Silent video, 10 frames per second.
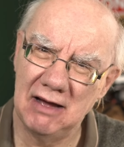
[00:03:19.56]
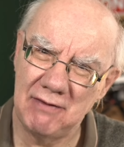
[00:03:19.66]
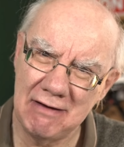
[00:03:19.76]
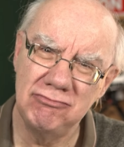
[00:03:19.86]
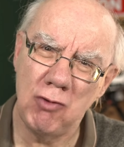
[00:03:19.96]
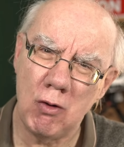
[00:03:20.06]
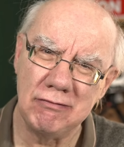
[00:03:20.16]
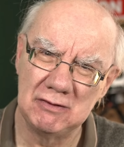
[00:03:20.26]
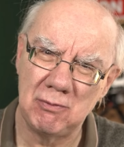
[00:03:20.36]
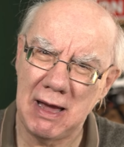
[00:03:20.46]
They're
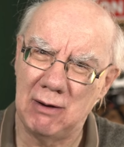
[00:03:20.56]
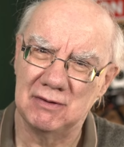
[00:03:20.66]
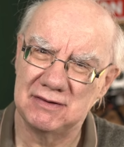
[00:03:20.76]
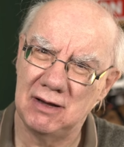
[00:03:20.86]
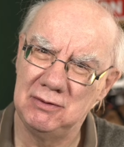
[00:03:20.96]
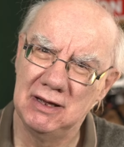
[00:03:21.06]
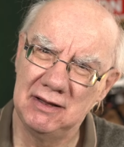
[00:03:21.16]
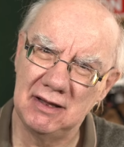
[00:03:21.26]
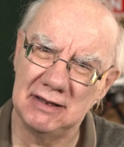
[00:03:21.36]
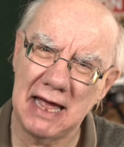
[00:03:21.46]
raw as well, so
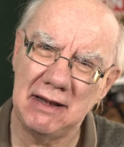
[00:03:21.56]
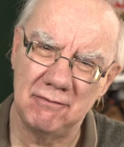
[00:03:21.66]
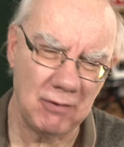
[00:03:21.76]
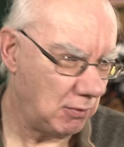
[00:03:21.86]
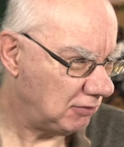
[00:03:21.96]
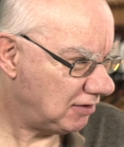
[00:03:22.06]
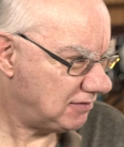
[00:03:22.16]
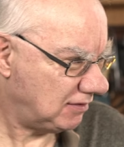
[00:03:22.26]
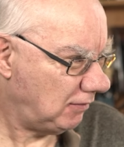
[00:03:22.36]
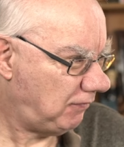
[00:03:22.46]
you can edit them. I'm
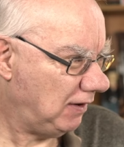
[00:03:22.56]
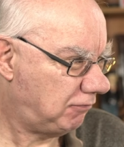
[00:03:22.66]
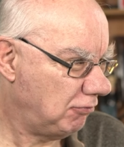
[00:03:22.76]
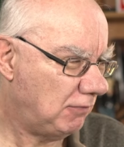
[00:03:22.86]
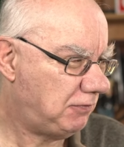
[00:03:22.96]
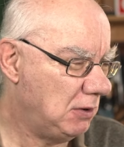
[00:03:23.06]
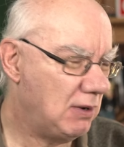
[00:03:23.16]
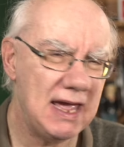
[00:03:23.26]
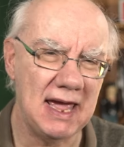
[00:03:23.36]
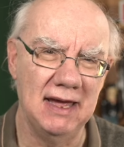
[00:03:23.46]
just going to flick through a few
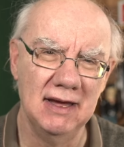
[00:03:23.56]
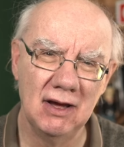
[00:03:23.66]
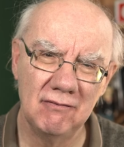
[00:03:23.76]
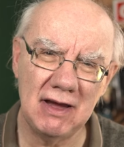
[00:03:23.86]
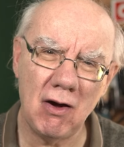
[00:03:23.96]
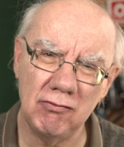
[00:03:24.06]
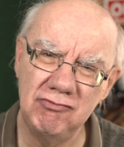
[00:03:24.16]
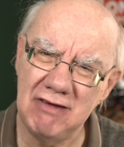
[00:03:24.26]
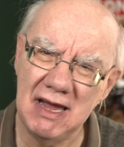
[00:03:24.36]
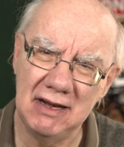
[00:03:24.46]
here. They are
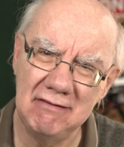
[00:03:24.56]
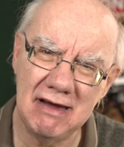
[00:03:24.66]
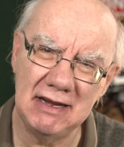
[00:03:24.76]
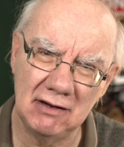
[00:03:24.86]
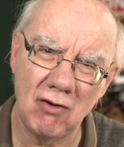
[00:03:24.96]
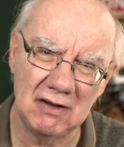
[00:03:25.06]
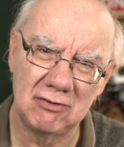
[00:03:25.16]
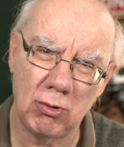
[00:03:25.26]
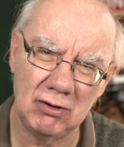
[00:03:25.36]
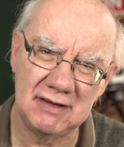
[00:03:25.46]
really, really nice
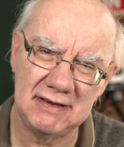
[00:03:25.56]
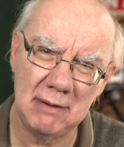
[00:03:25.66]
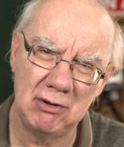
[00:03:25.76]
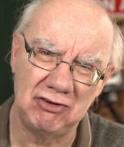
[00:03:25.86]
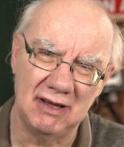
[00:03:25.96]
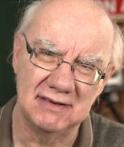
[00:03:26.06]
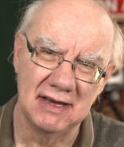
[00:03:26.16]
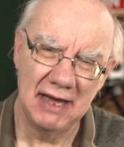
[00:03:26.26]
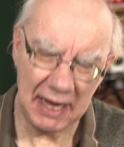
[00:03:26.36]
quality images.